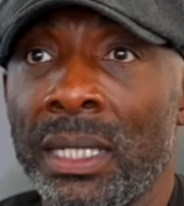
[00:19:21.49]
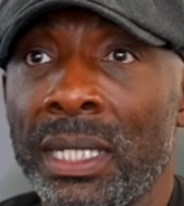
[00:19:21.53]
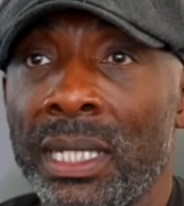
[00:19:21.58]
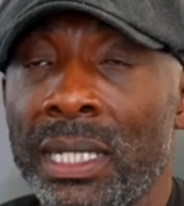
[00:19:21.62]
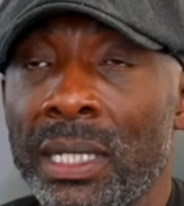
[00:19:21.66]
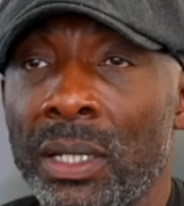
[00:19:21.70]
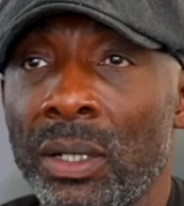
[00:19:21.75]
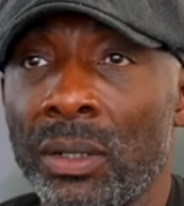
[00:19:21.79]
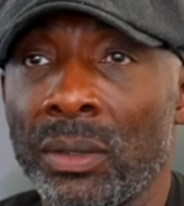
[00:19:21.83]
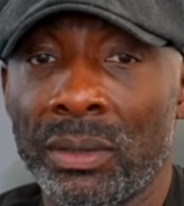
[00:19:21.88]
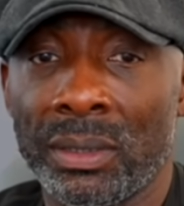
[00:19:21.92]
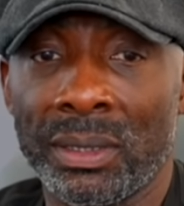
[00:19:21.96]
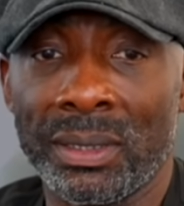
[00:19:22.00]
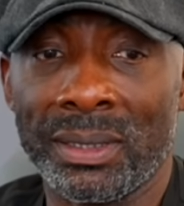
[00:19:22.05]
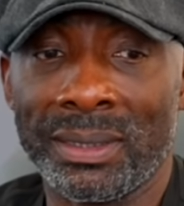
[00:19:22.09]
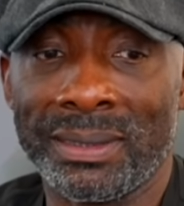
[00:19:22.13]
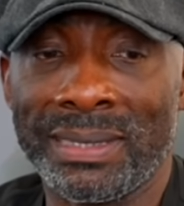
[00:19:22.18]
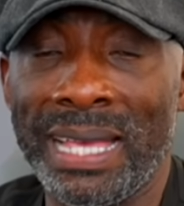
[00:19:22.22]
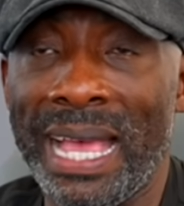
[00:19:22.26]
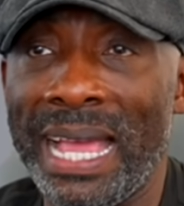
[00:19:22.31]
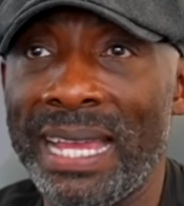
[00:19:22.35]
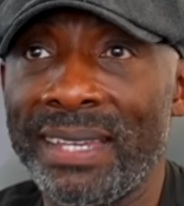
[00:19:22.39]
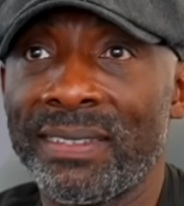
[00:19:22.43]
You know,
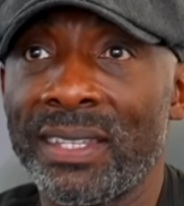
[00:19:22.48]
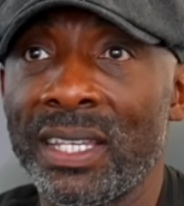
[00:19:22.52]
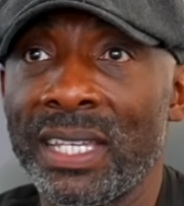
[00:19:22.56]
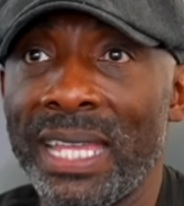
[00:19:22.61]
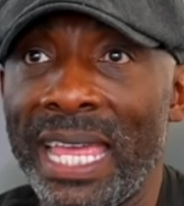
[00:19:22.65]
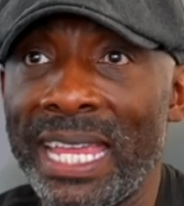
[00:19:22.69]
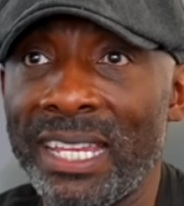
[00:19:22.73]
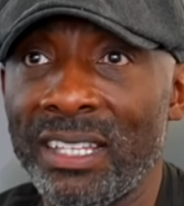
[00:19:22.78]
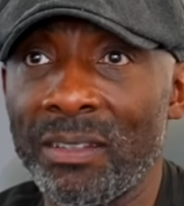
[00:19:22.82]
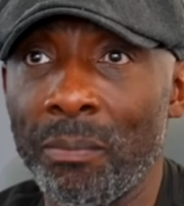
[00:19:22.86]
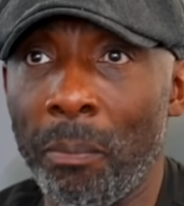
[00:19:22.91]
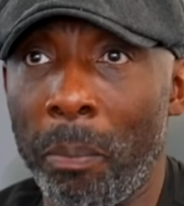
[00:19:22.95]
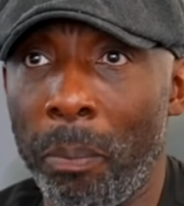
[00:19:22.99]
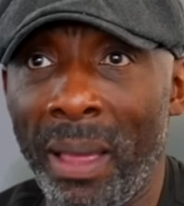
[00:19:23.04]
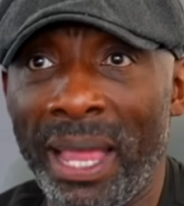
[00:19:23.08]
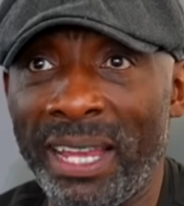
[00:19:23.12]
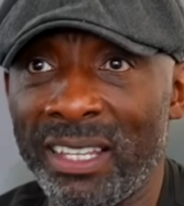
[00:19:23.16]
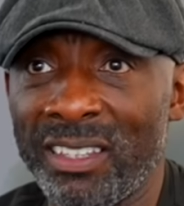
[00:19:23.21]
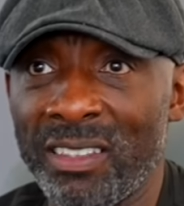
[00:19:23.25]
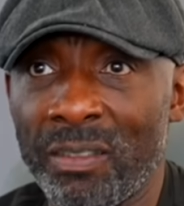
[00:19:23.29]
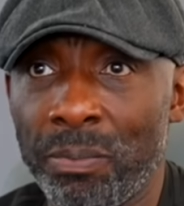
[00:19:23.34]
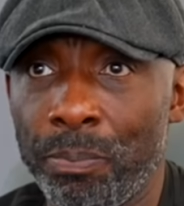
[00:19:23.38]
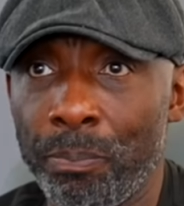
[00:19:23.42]
Tyson ex
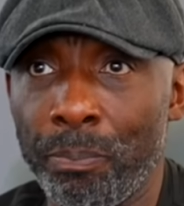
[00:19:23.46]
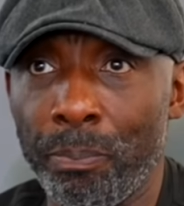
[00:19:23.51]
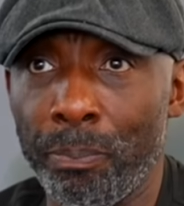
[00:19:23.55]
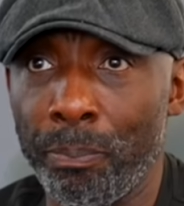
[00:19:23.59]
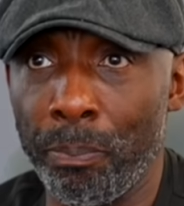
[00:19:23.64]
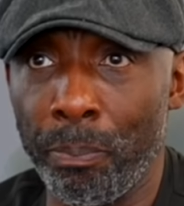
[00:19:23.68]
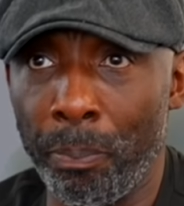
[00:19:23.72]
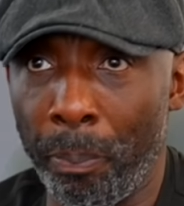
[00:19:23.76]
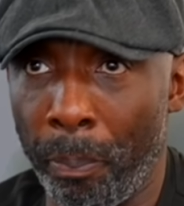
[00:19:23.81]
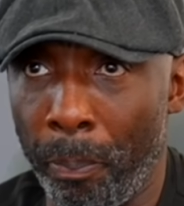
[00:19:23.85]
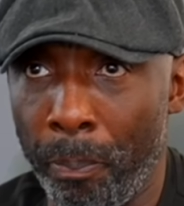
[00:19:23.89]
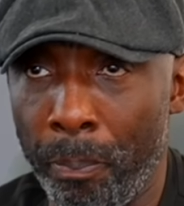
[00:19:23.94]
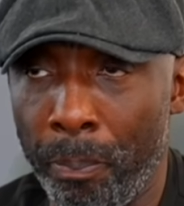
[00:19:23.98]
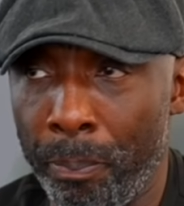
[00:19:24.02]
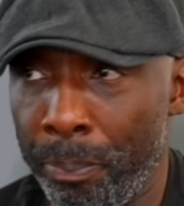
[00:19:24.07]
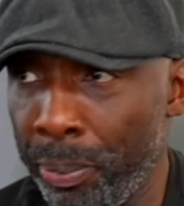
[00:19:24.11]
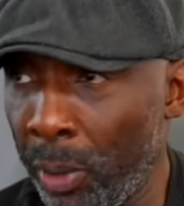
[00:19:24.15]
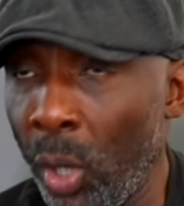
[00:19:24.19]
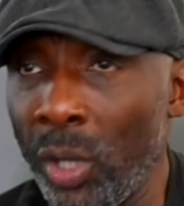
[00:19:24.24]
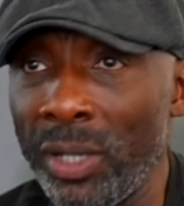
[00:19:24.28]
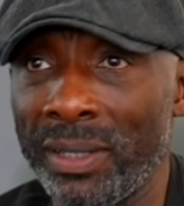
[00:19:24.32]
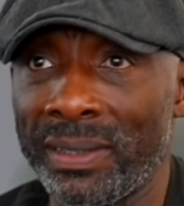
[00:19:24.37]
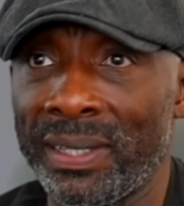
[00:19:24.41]

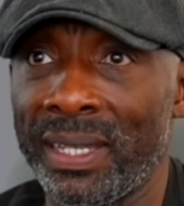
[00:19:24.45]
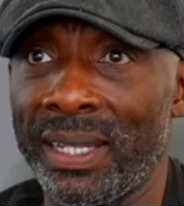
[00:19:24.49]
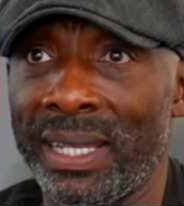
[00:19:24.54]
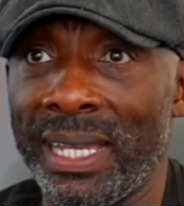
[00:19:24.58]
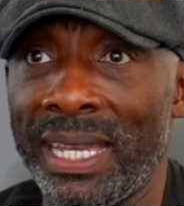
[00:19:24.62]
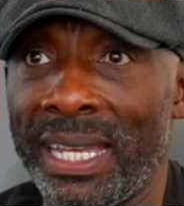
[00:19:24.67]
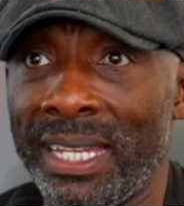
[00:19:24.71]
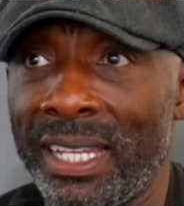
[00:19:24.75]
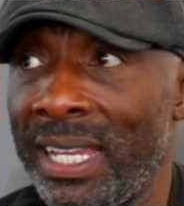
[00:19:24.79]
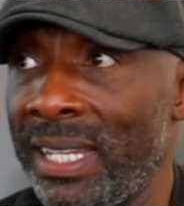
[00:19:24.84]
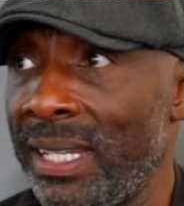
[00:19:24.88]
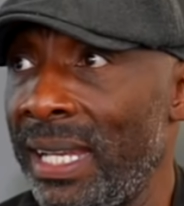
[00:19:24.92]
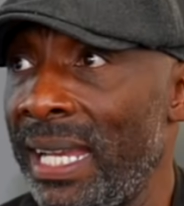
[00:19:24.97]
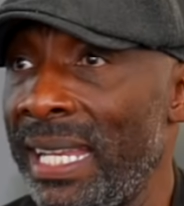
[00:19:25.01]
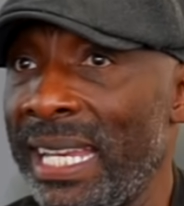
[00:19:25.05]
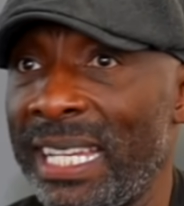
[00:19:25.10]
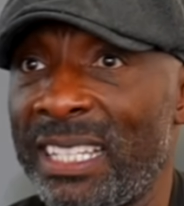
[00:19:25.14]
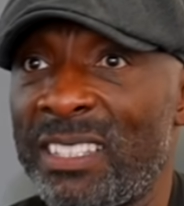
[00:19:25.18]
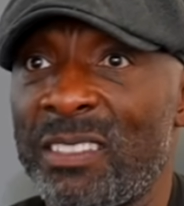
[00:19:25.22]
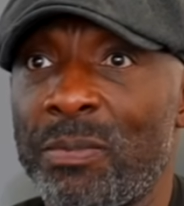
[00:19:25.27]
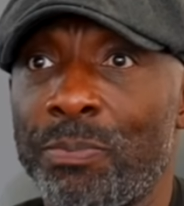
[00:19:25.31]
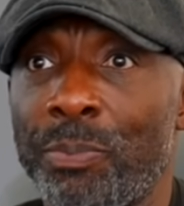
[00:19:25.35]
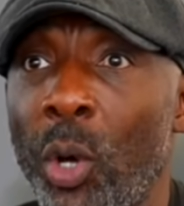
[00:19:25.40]
exploited and
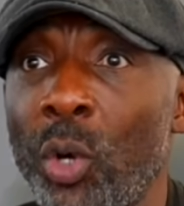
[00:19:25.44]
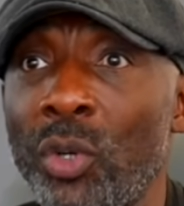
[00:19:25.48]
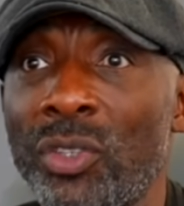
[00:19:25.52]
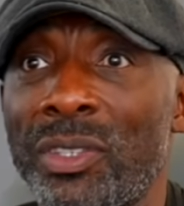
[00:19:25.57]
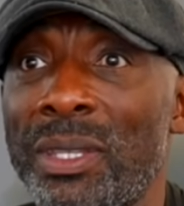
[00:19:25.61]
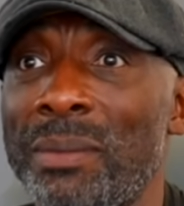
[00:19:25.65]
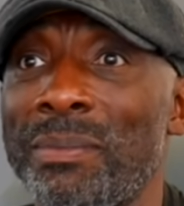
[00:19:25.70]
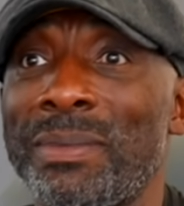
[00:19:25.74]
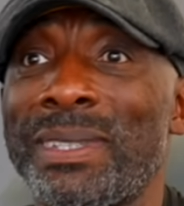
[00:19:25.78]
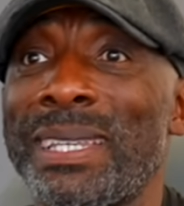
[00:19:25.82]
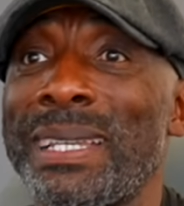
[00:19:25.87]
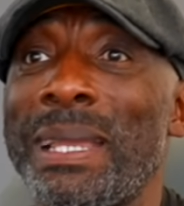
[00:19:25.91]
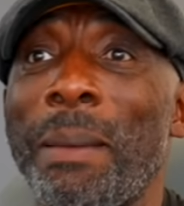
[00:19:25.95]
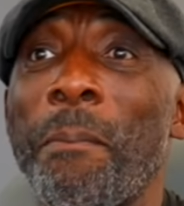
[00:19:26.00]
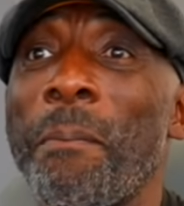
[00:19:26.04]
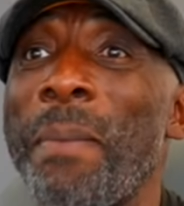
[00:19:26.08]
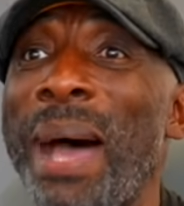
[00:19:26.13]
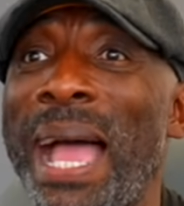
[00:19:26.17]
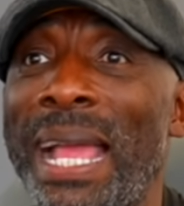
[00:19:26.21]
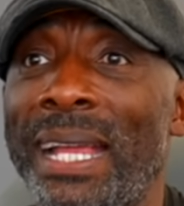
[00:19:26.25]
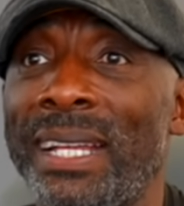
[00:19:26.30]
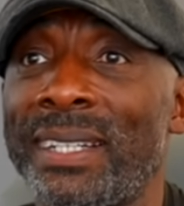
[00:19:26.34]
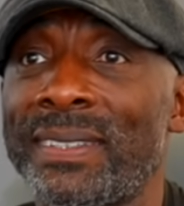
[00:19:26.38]
exposed him to the
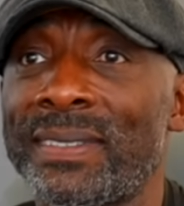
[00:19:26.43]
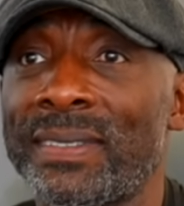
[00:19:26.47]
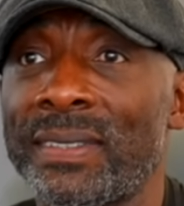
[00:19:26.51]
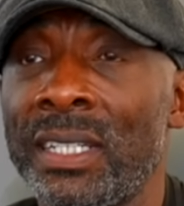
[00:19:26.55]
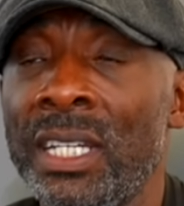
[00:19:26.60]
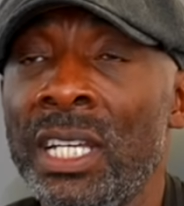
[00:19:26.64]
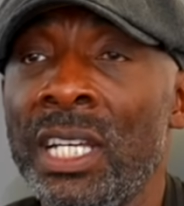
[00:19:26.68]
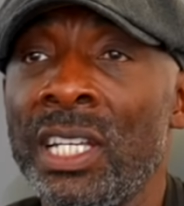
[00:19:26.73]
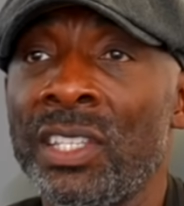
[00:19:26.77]
max.